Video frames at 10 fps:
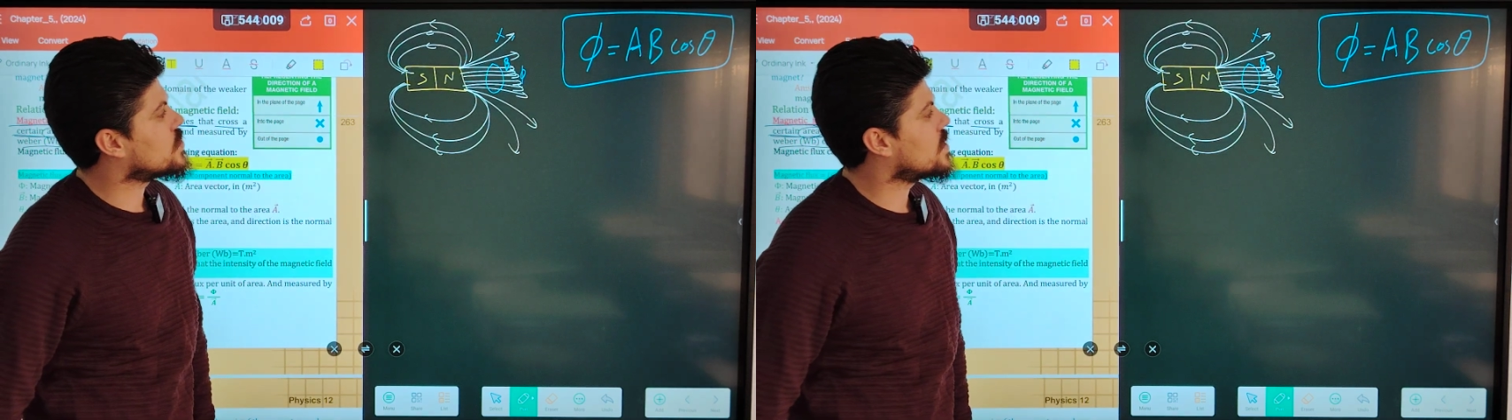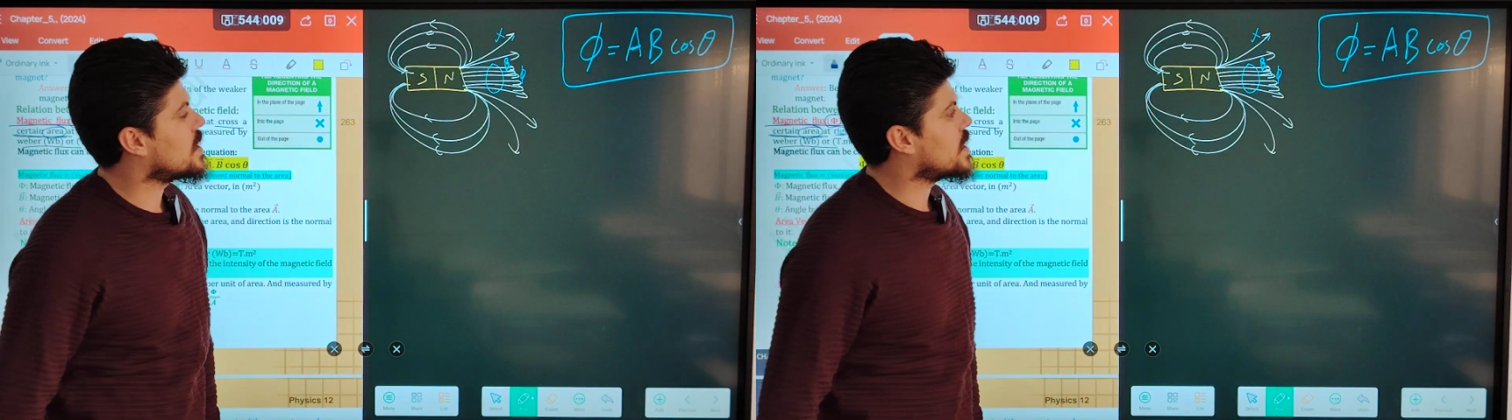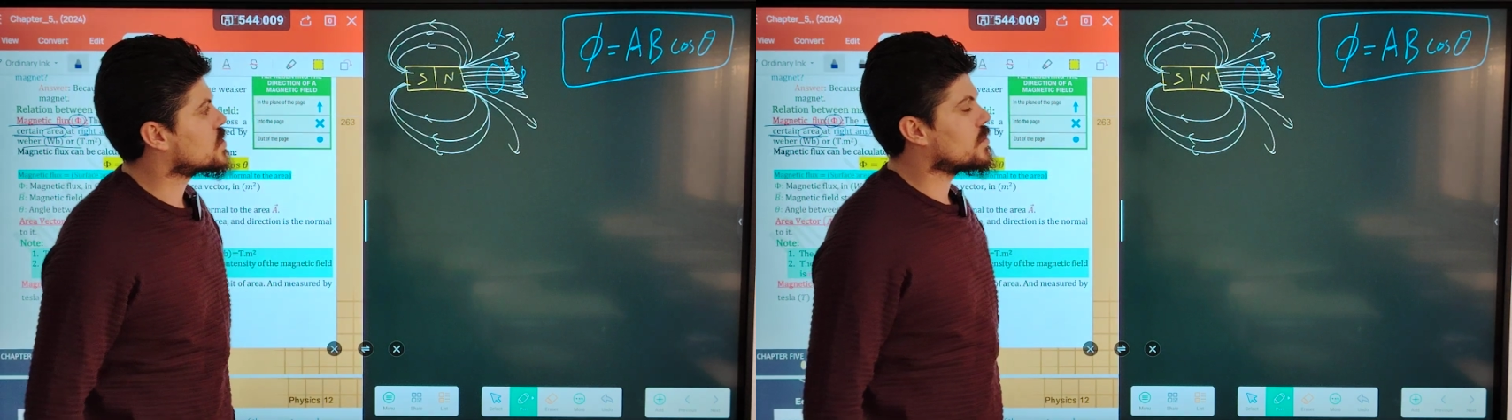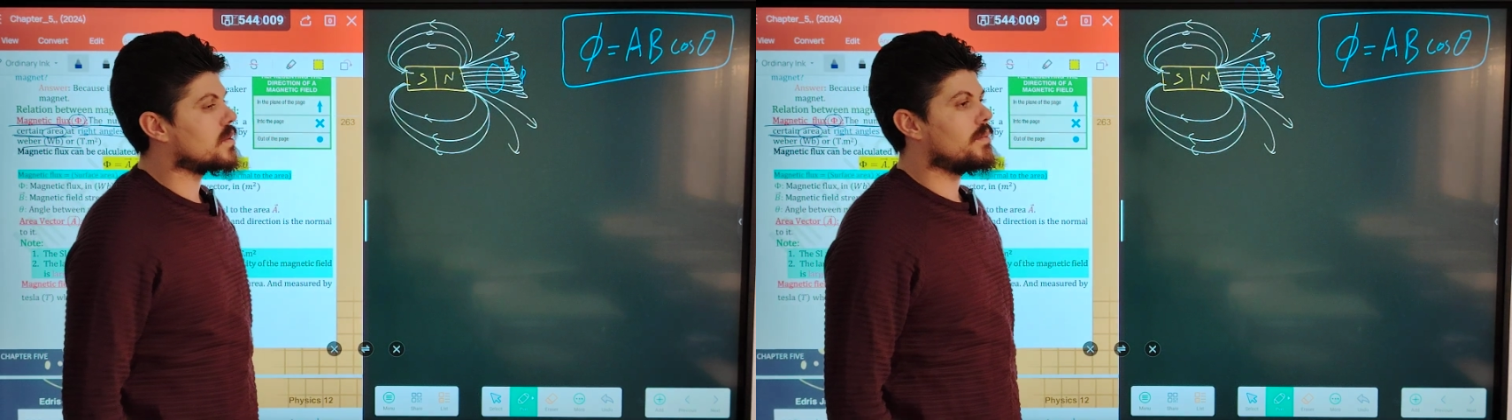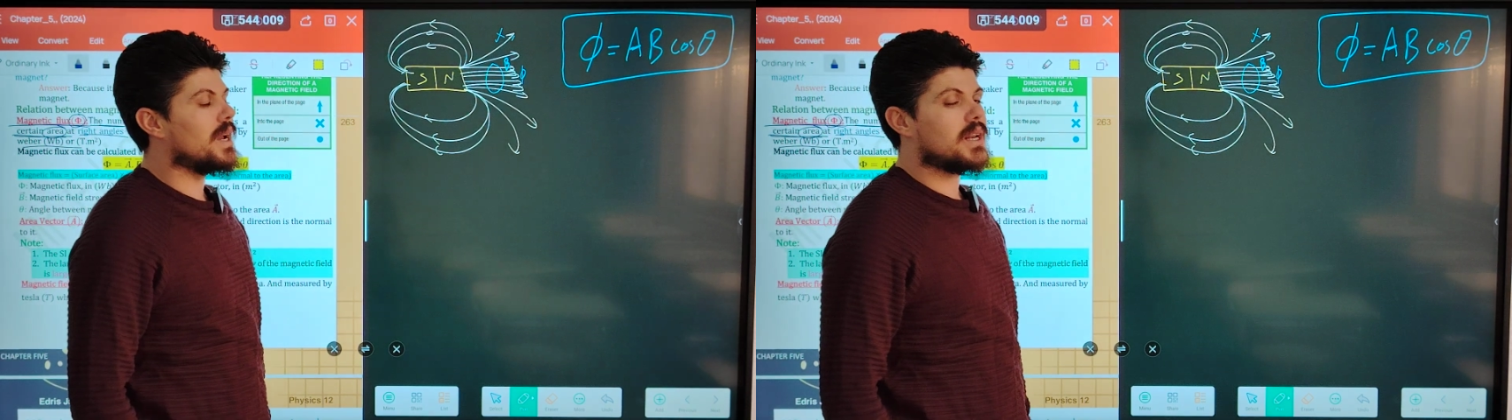to the direction of
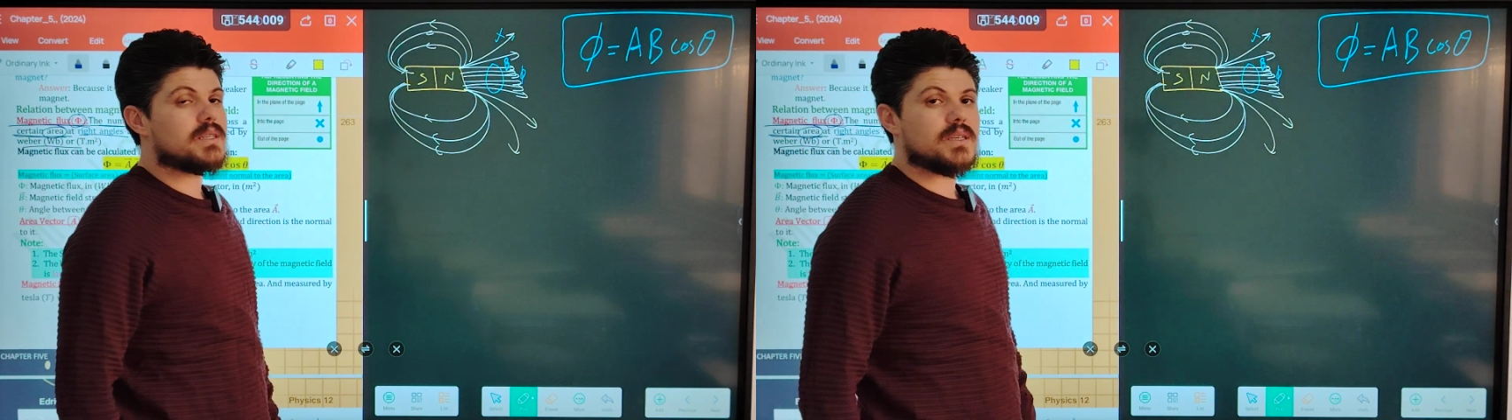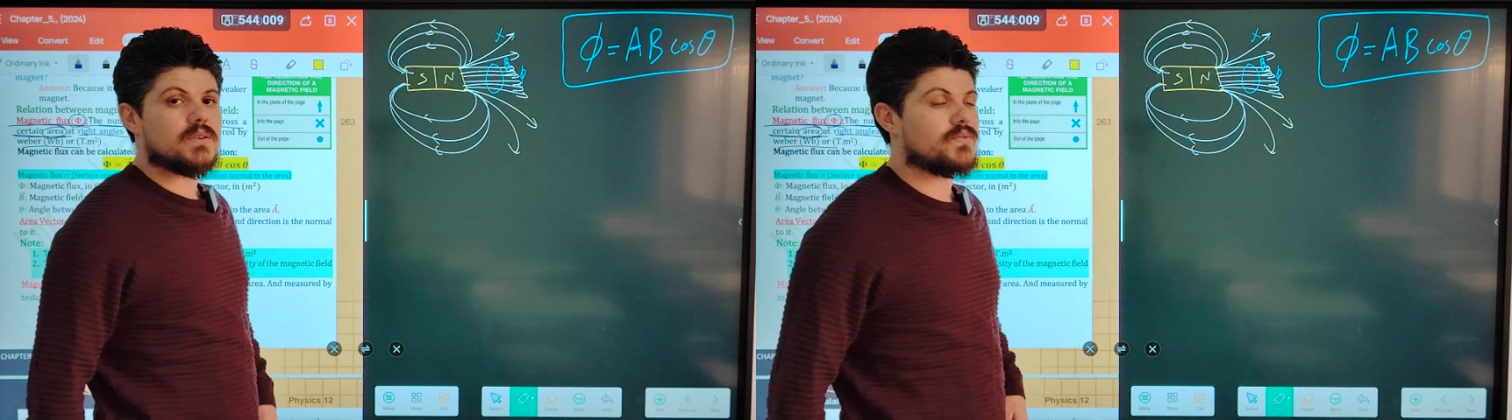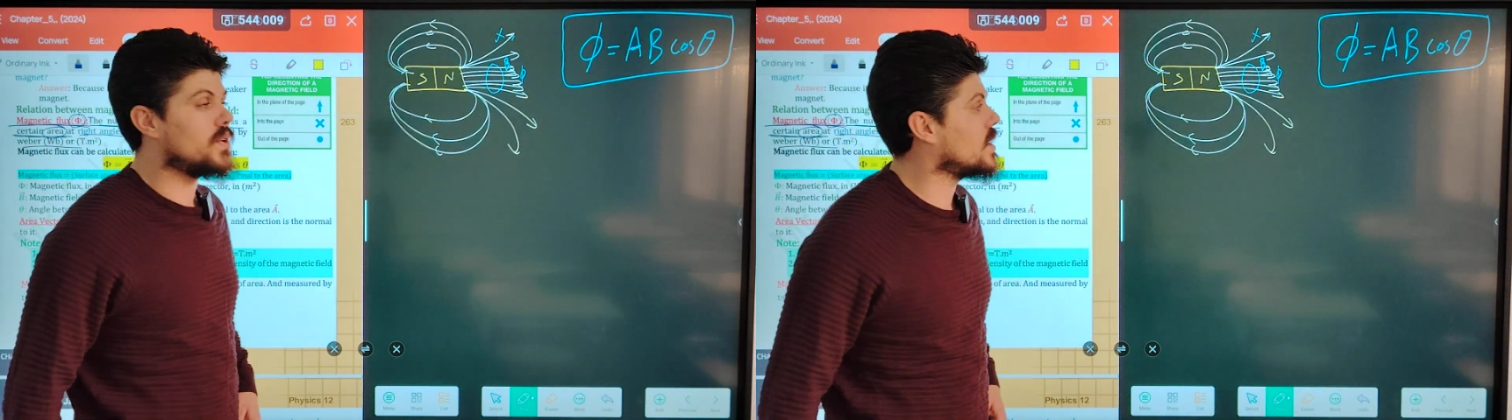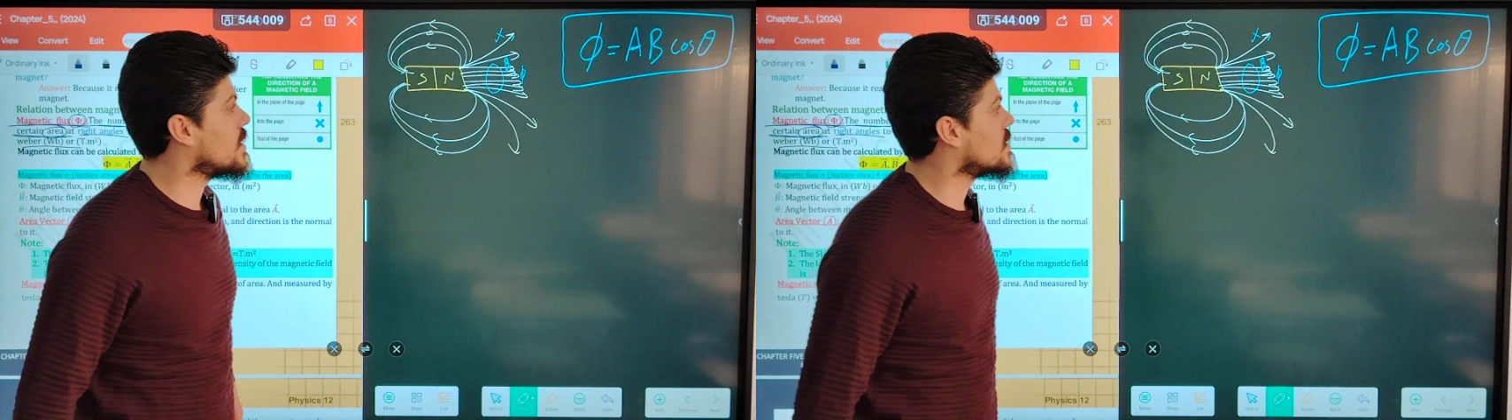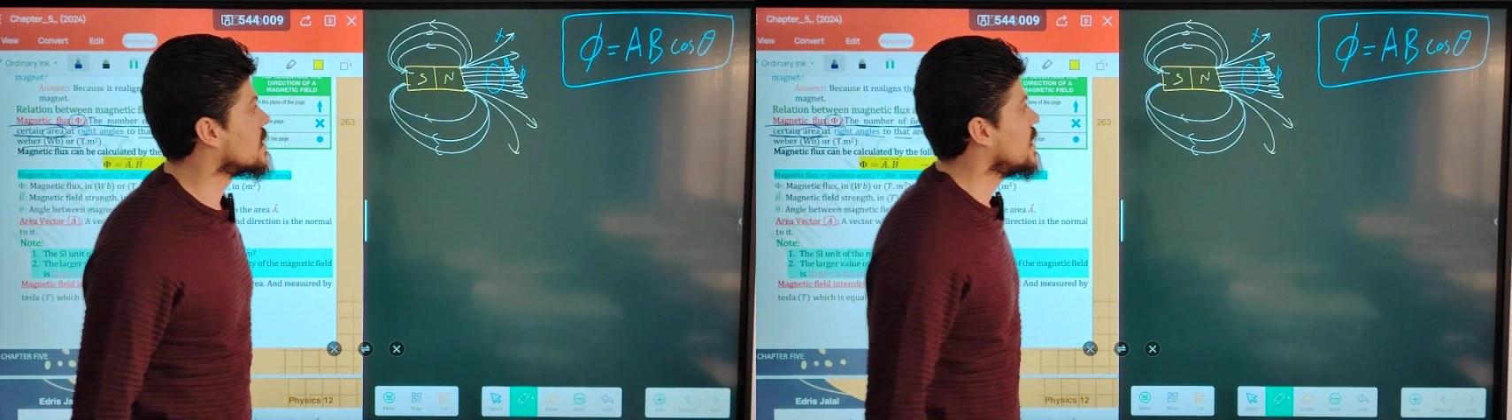the magnetic
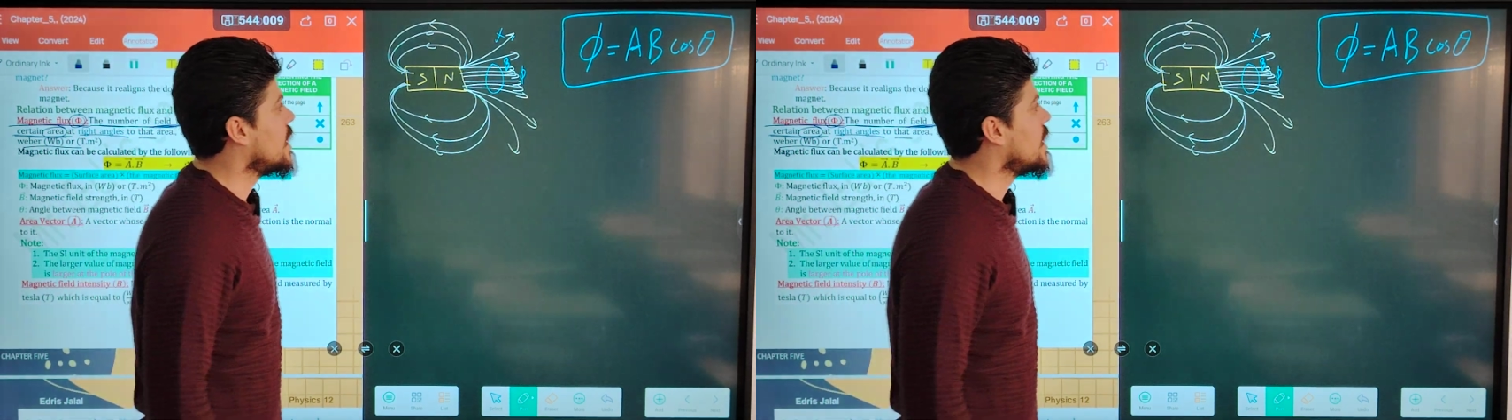field.